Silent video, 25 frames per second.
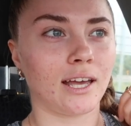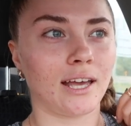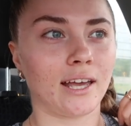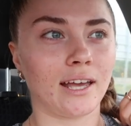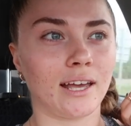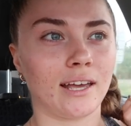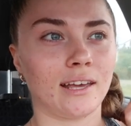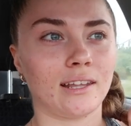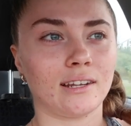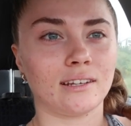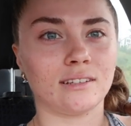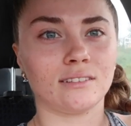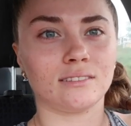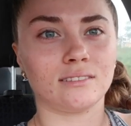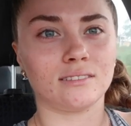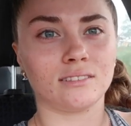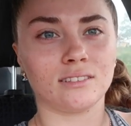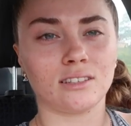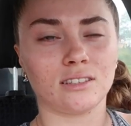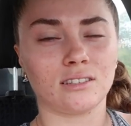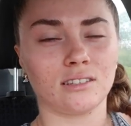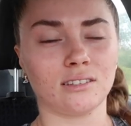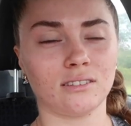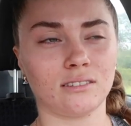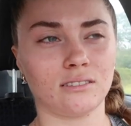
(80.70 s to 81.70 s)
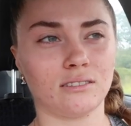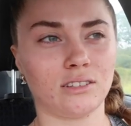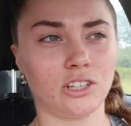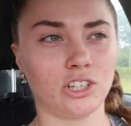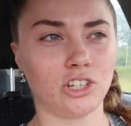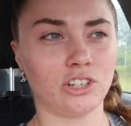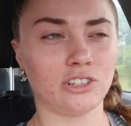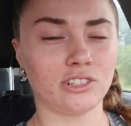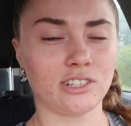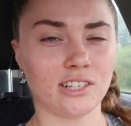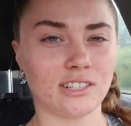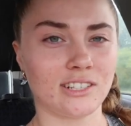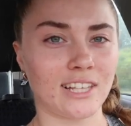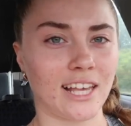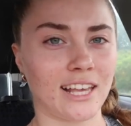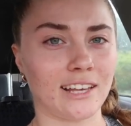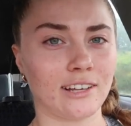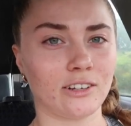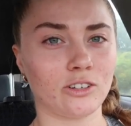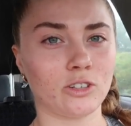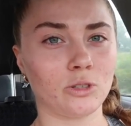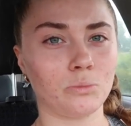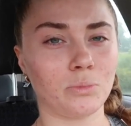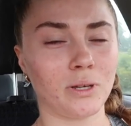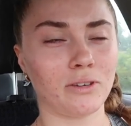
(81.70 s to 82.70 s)
And the news is
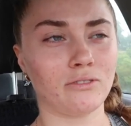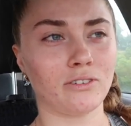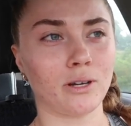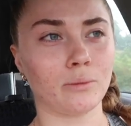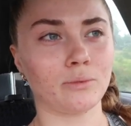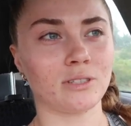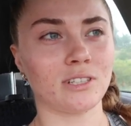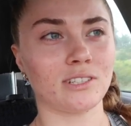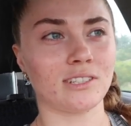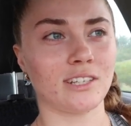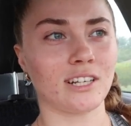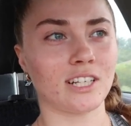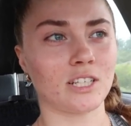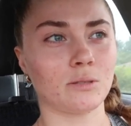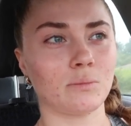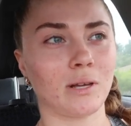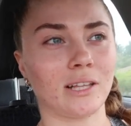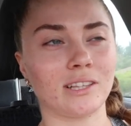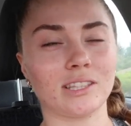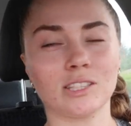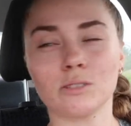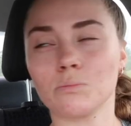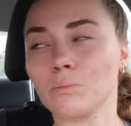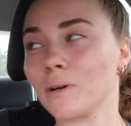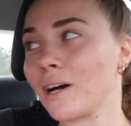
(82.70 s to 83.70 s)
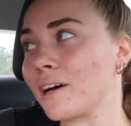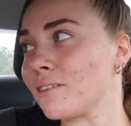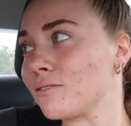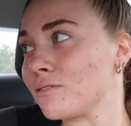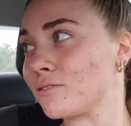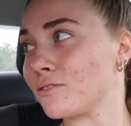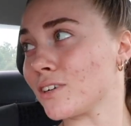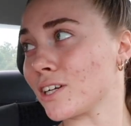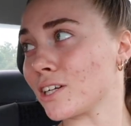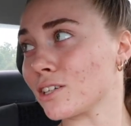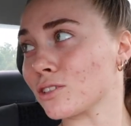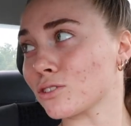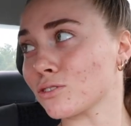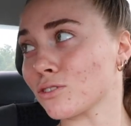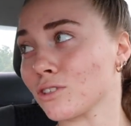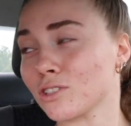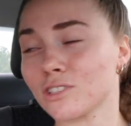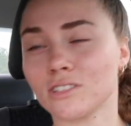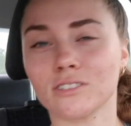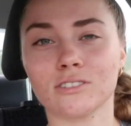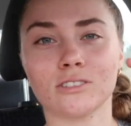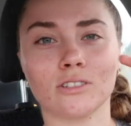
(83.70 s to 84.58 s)
saying it could be for up to six months, but fingers crossed.